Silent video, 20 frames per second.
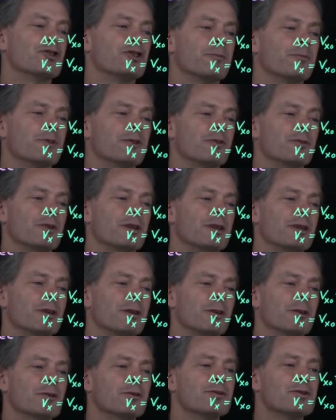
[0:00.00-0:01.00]
between
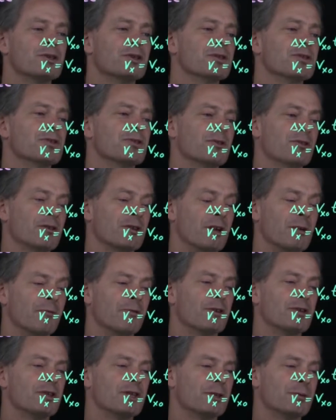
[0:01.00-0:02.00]
those is
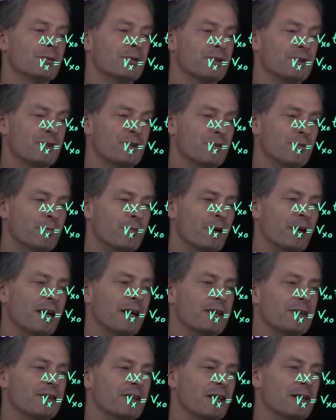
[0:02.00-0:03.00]
circumference equals 2
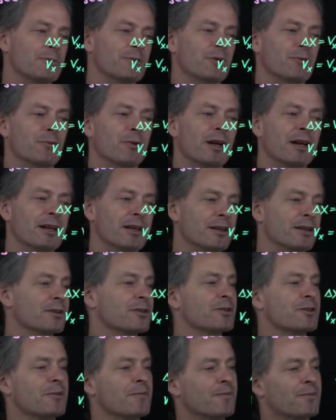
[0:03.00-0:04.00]
pi times the
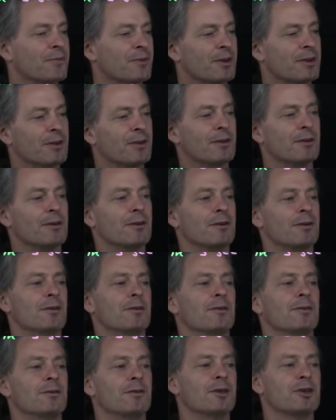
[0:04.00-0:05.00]
radius.
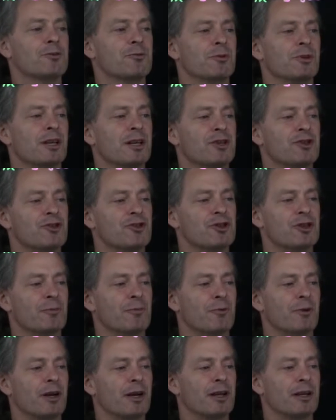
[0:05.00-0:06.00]
This relationship
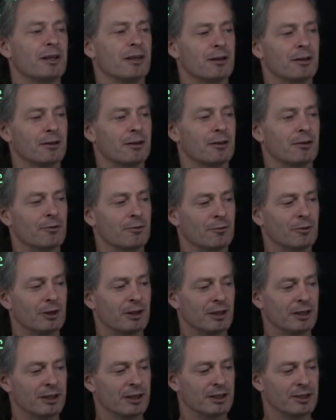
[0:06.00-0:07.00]
right here
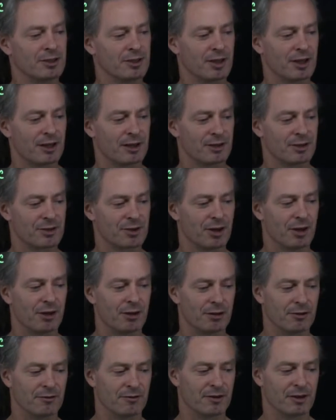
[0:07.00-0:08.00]
really entails
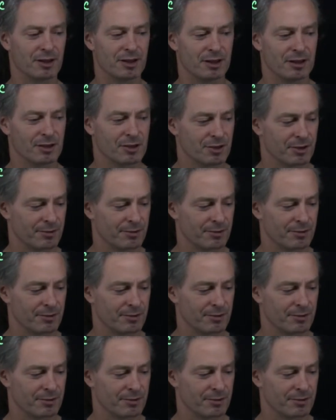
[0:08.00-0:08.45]
all of these.